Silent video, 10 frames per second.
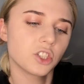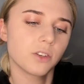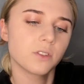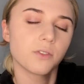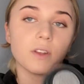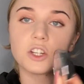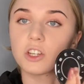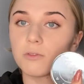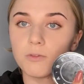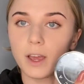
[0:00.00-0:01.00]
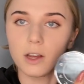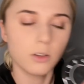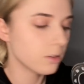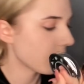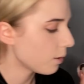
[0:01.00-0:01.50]
Shifter Finishing
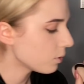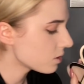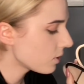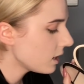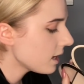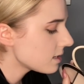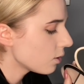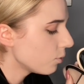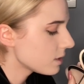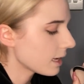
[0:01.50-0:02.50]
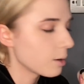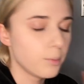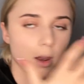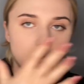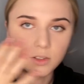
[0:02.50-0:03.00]
Veil, that one's really nice. It almost like
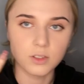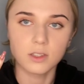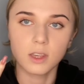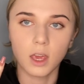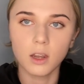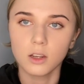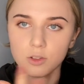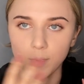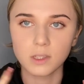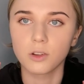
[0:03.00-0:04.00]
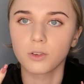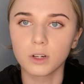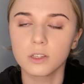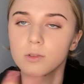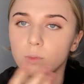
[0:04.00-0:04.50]
blurs your skin and just makes it look
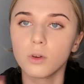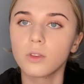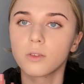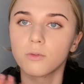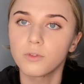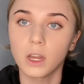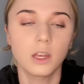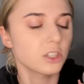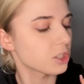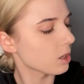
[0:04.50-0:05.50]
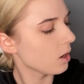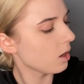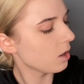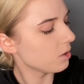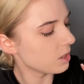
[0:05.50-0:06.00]
really smooth and finished.
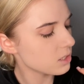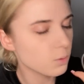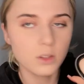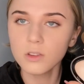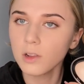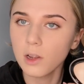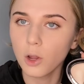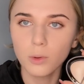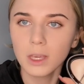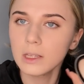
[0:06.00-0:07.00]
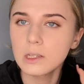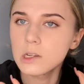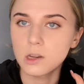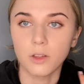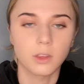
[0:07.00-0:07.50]
This one, Loki
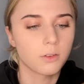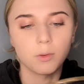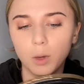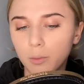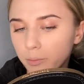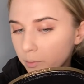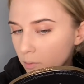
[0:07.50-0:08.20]
did nothing for me.